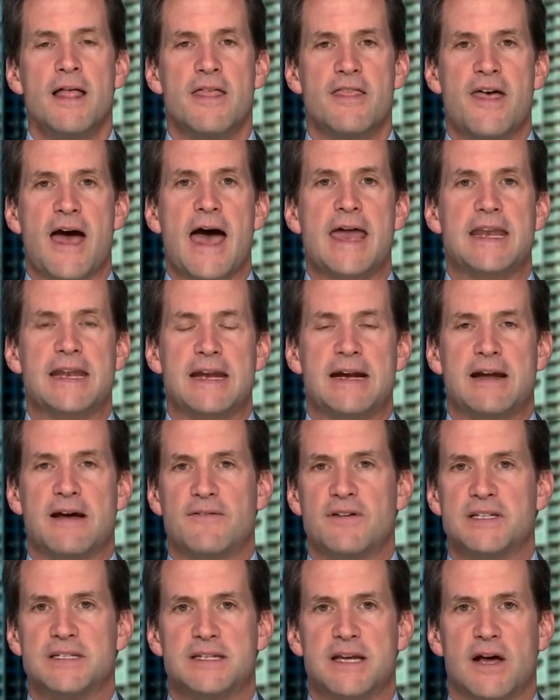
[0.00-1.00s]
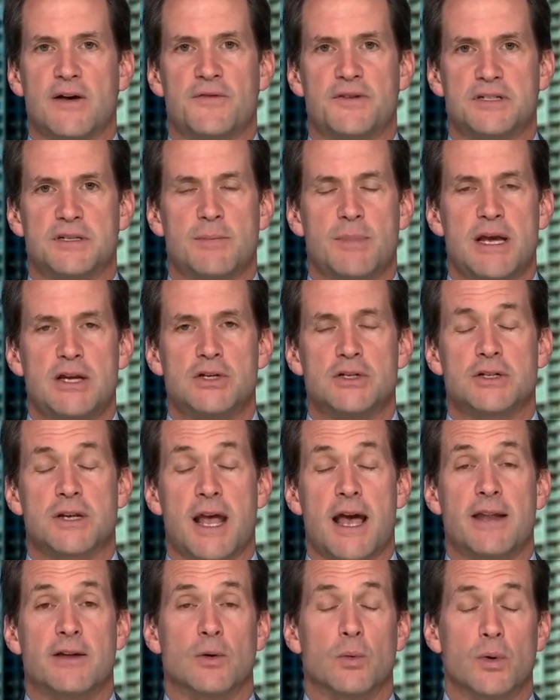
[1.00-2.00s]
That in and of itself is a major
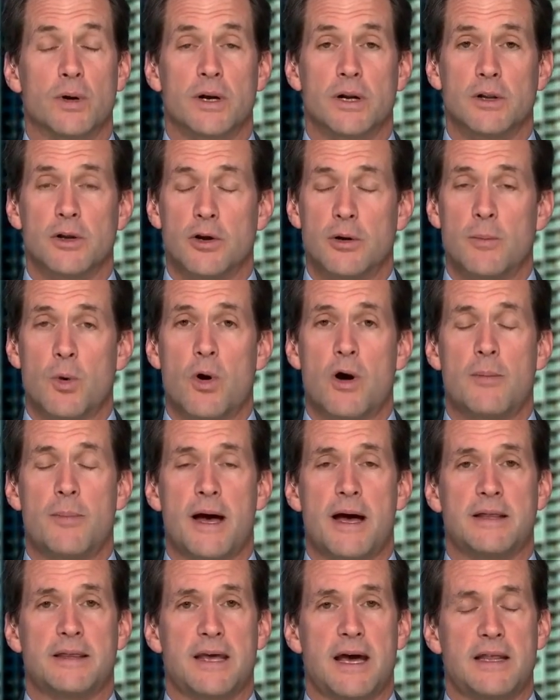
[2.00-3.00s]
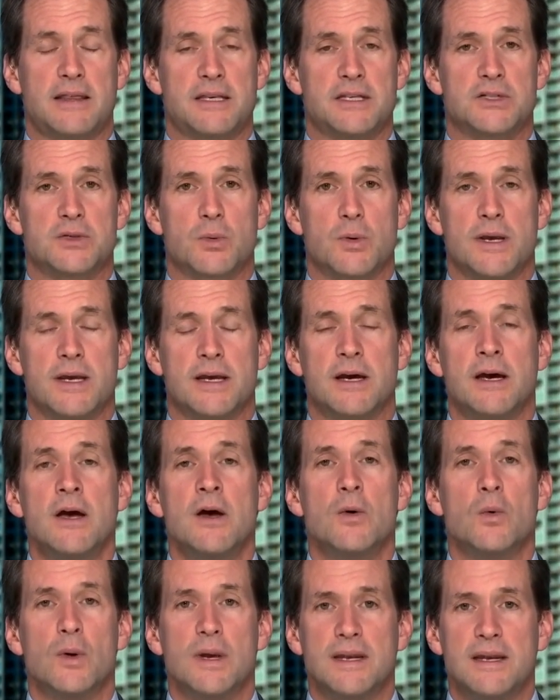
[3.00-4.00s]
scandal. We're going to learn more about that this week.
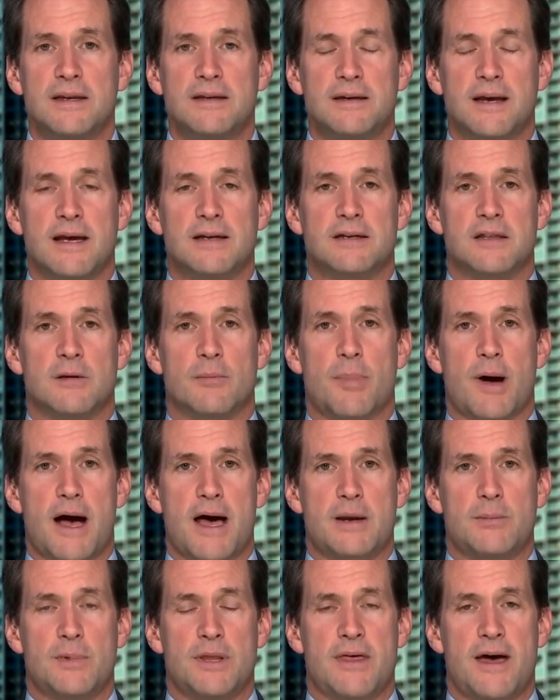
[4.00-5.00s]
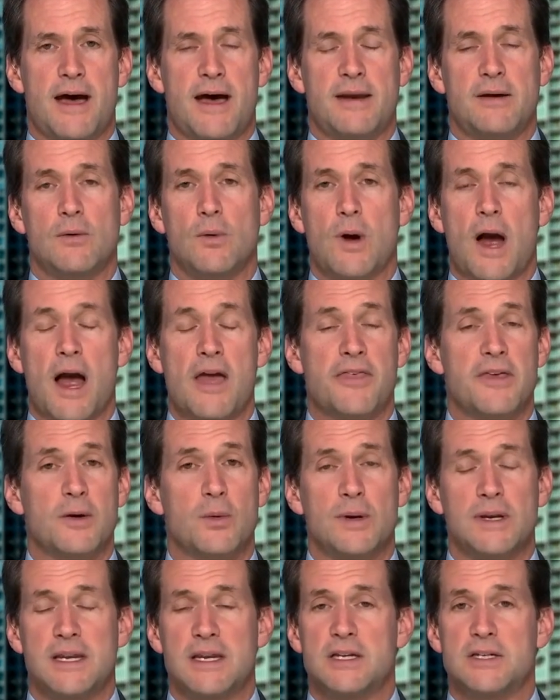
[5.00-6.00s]
We need to get to the bottom of that. I think
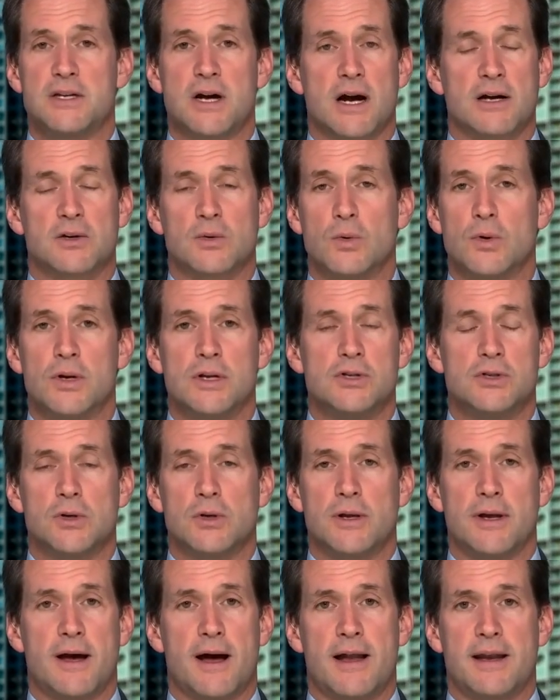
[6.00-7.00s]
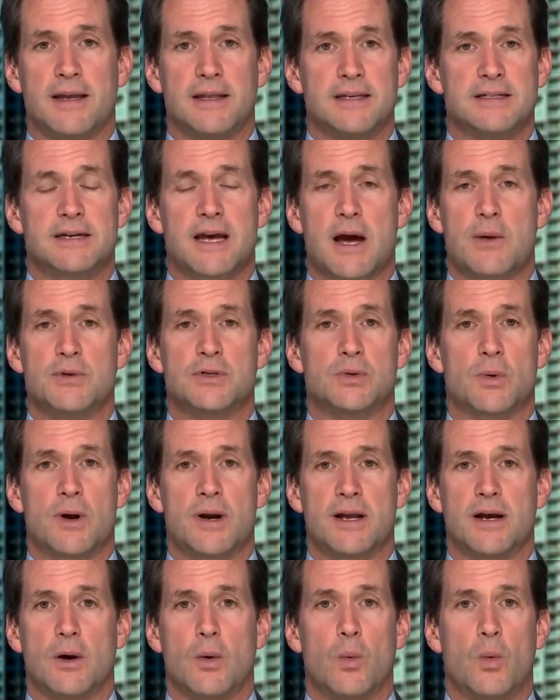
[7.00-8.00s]
we need to talk to Rudy Giuliani. This guy was
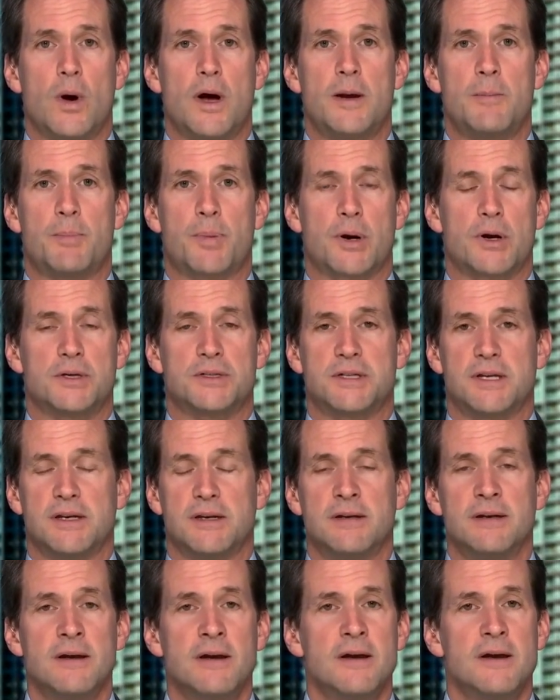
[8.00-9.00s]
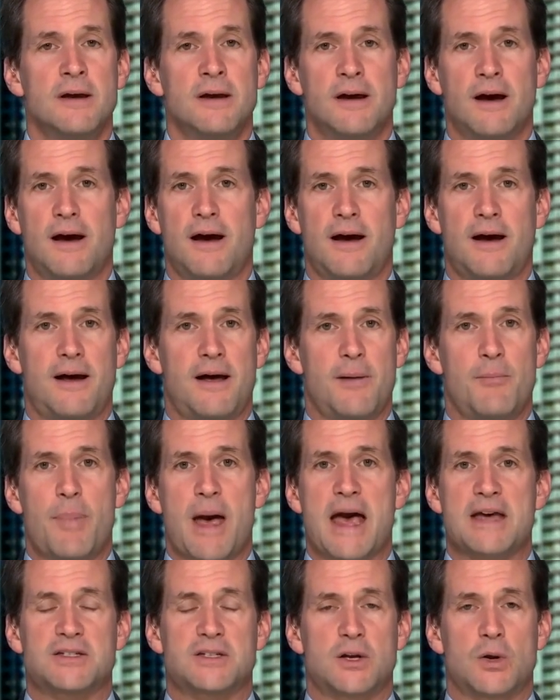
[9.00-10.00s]
running a one-person
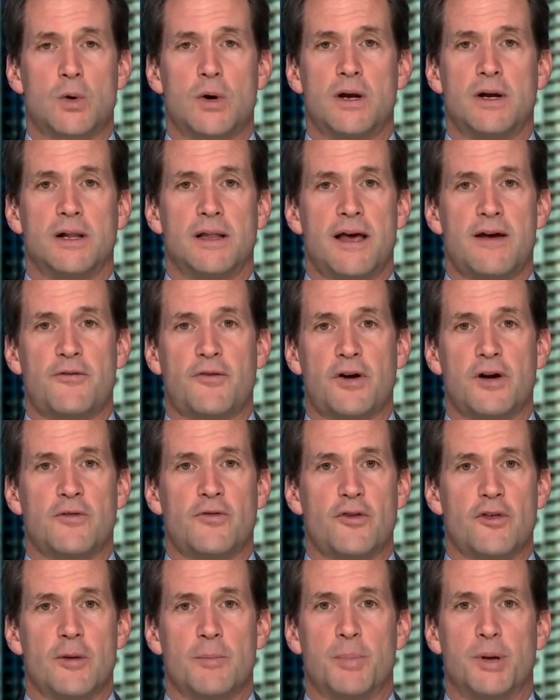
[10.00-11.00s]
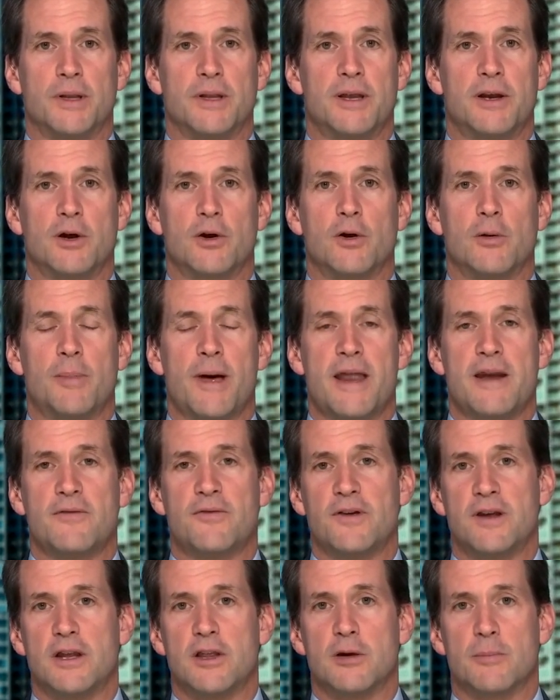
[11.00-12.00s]
ambassadorial effort for the political
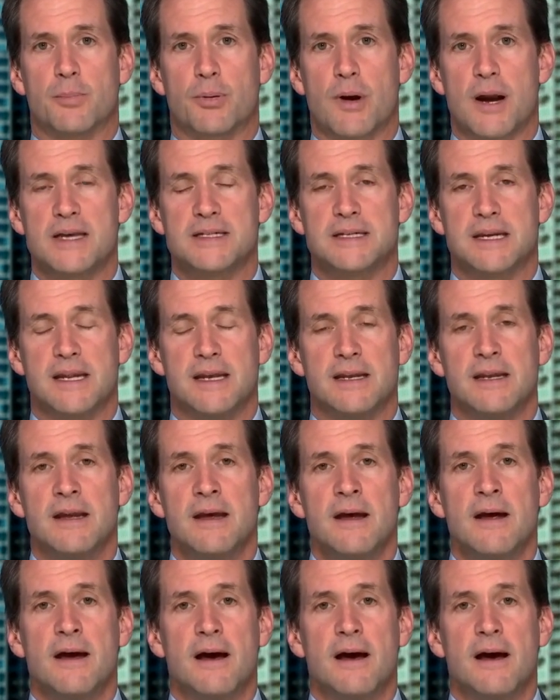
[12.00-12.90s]
benefit of the president.